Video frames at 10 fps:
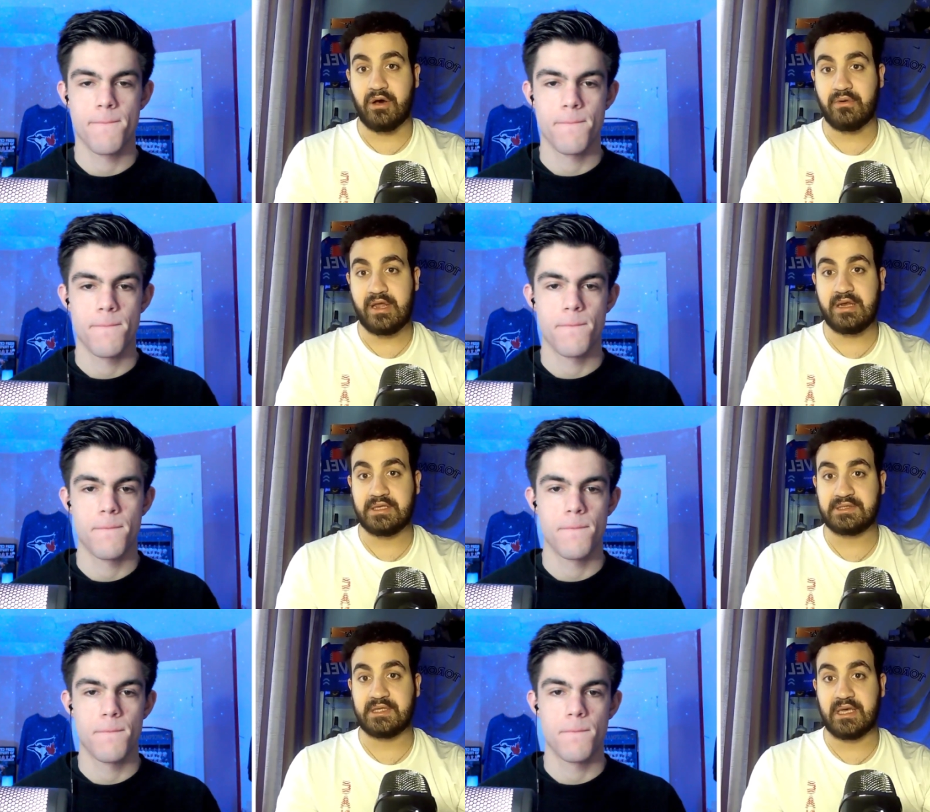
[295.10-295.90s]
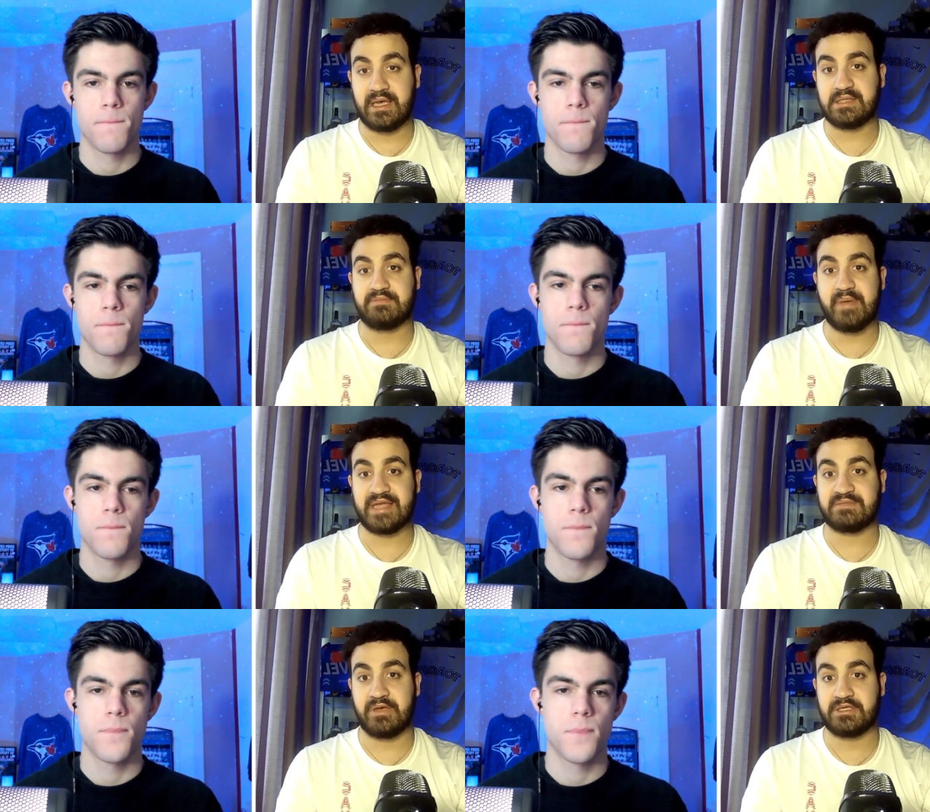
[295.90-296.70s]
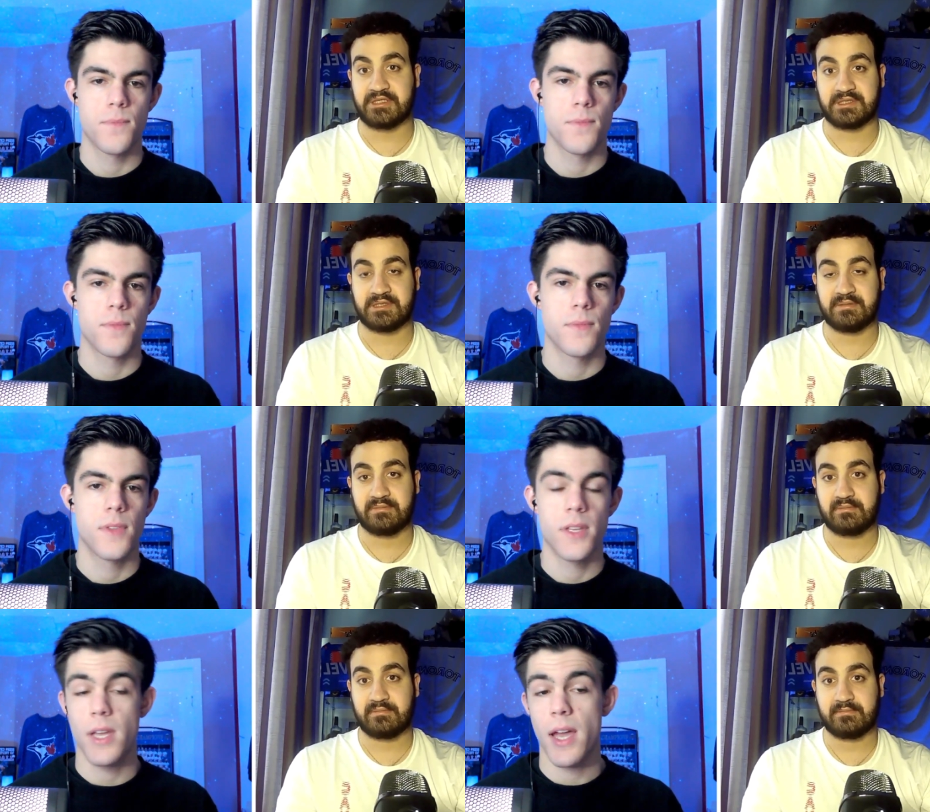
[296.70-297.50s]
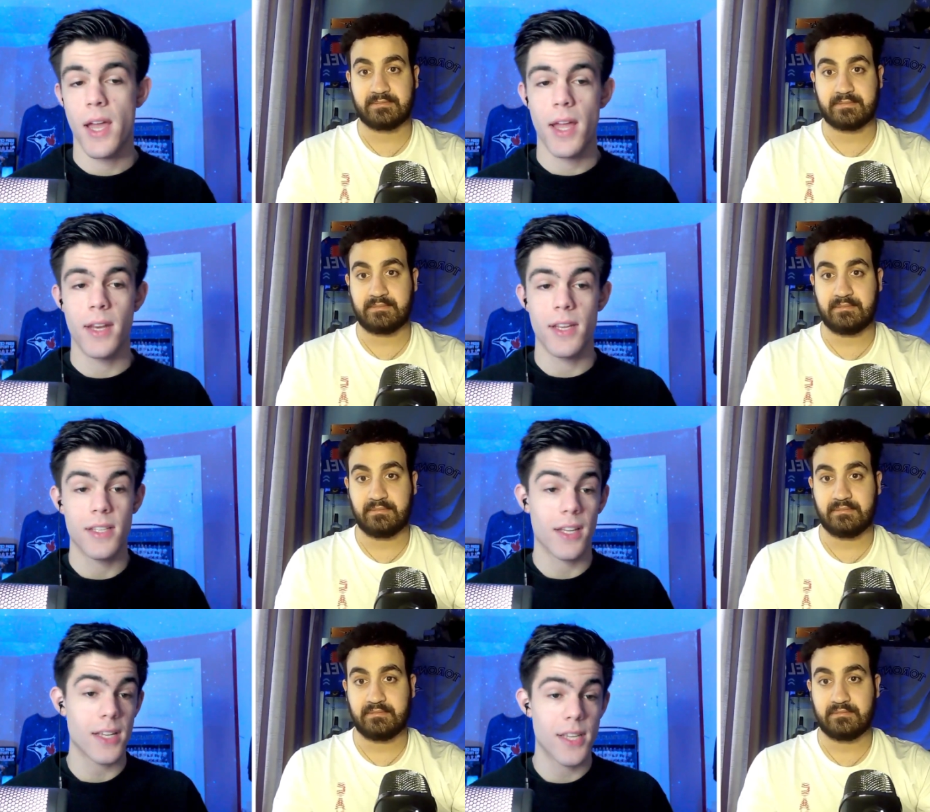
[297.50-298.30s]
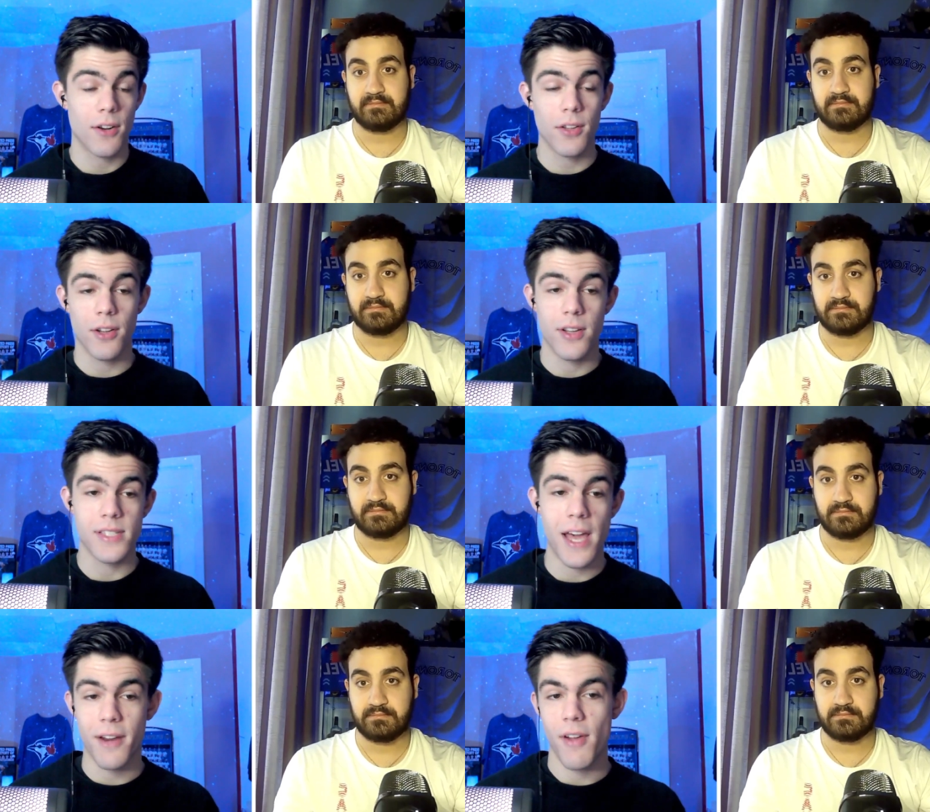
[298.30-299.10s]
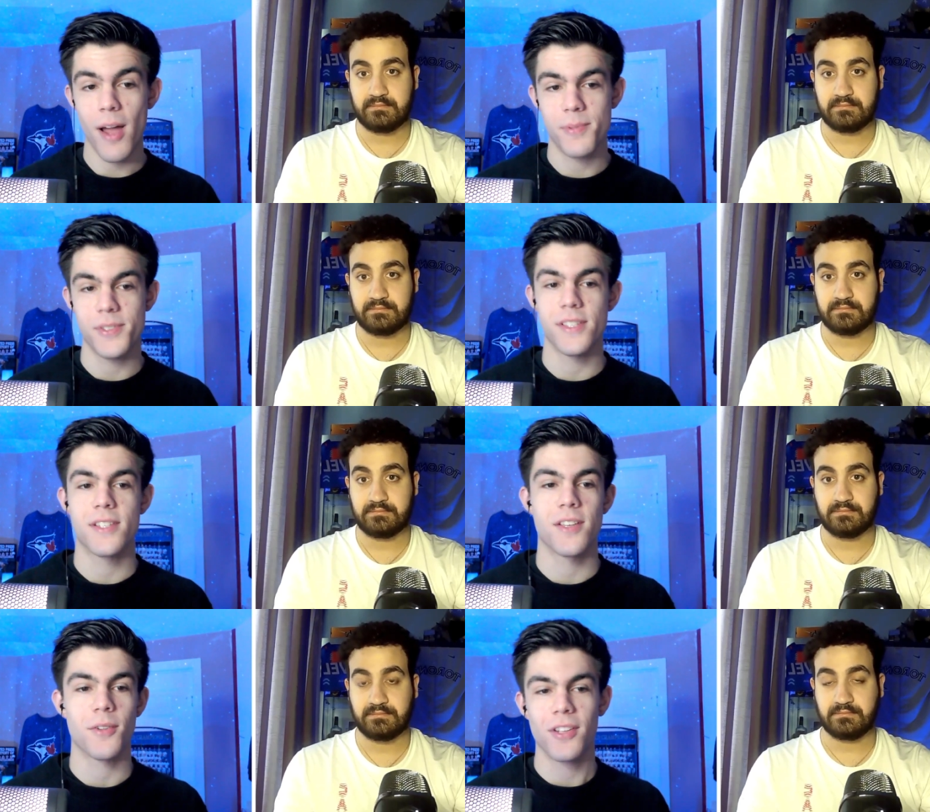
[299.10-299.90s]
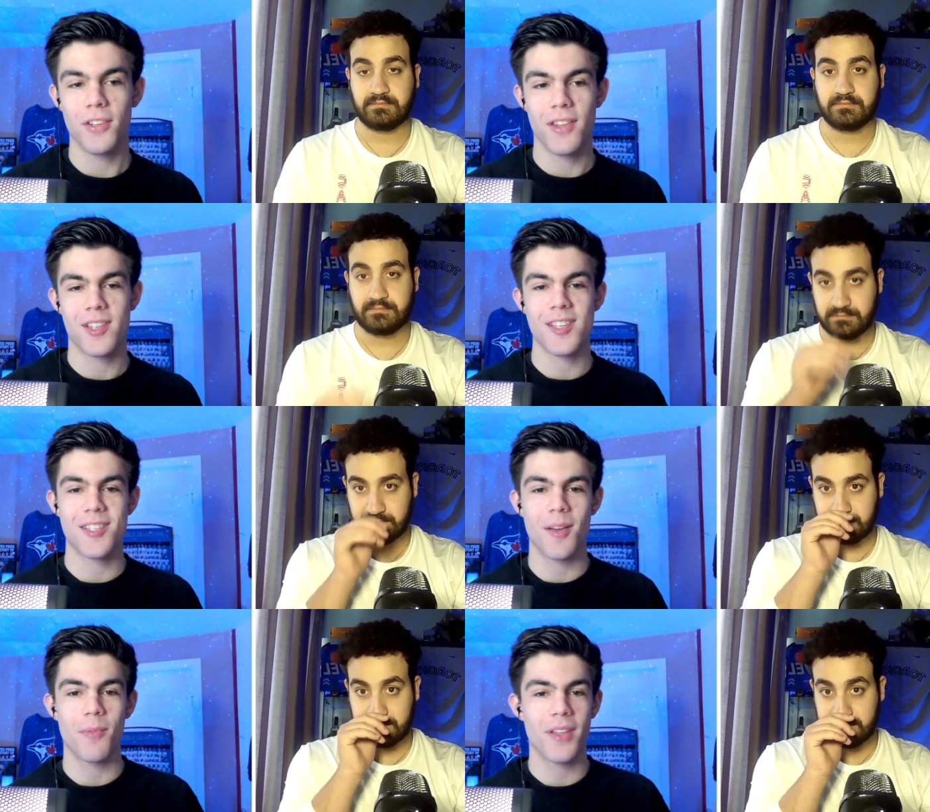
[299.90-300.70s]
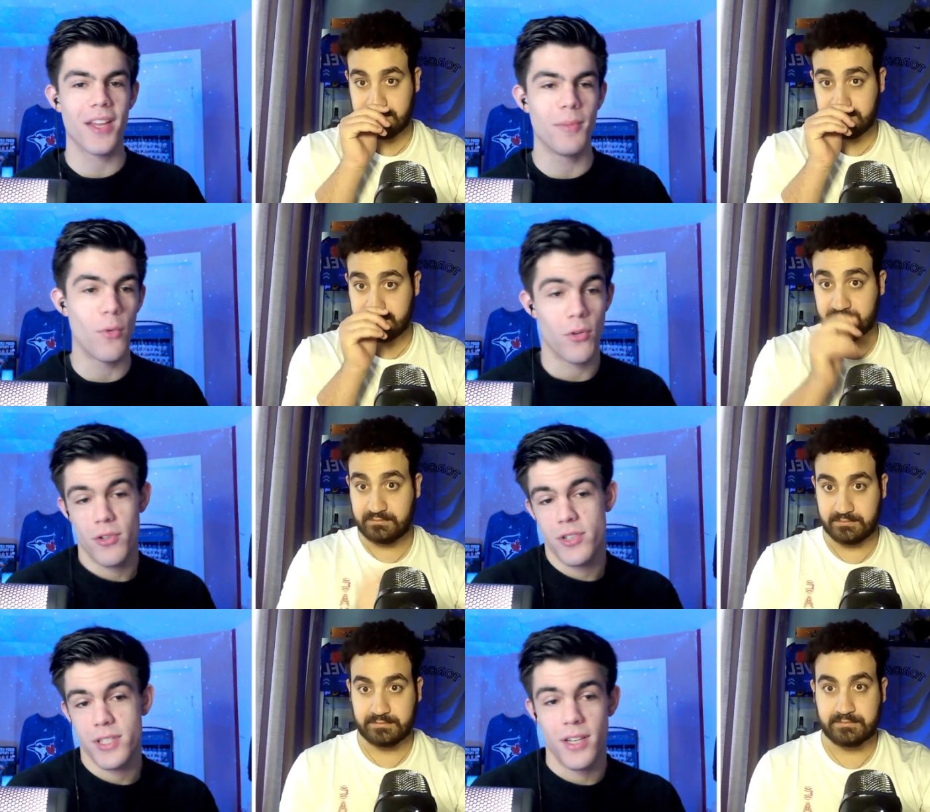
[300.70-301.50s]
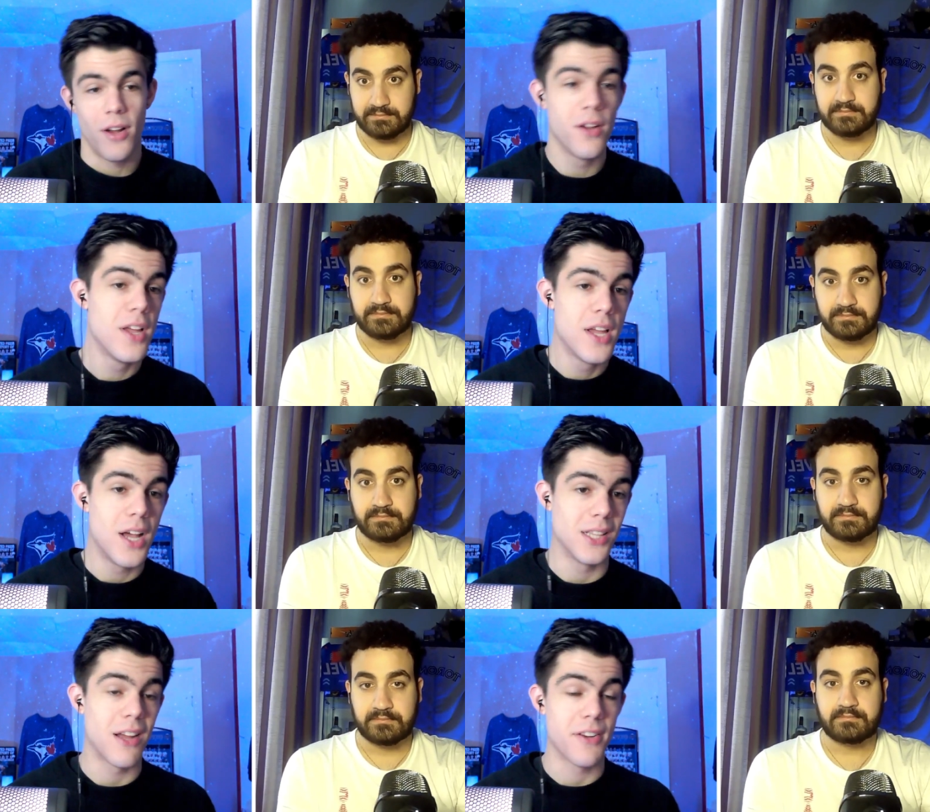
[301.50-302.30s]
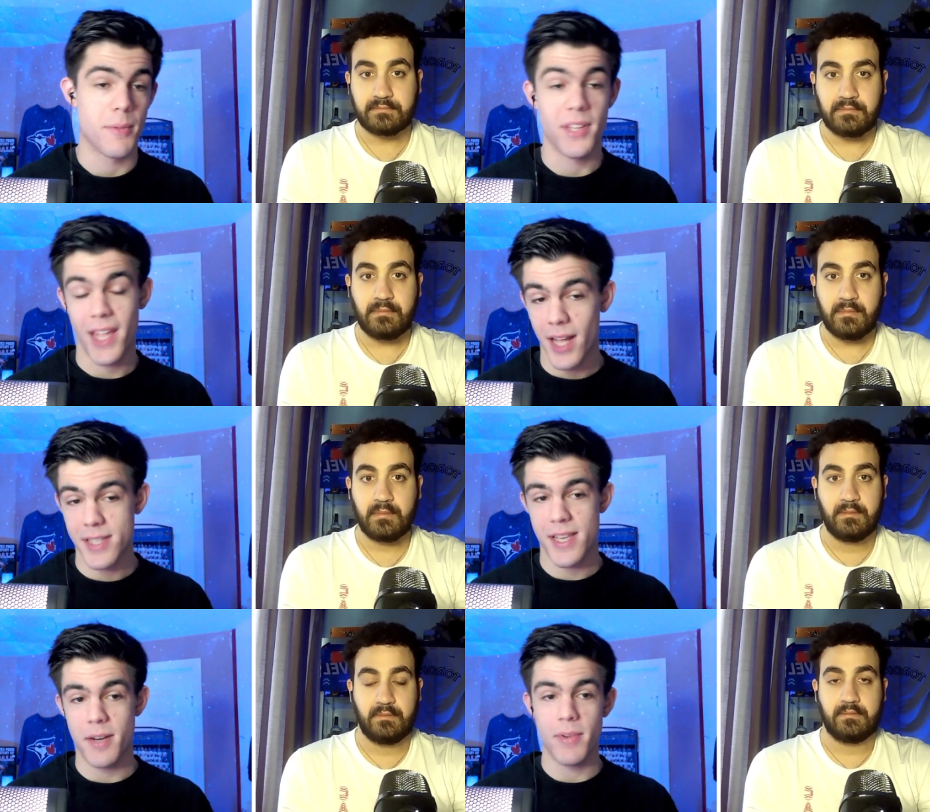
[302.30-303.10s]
Speaker 1: to hone in his uh, his best pitches.
Speaker 2: Yeah, and he, like I said earlier, he's out of options, so clearly they see something in him, or they're just you know a lottery, but they cannot send him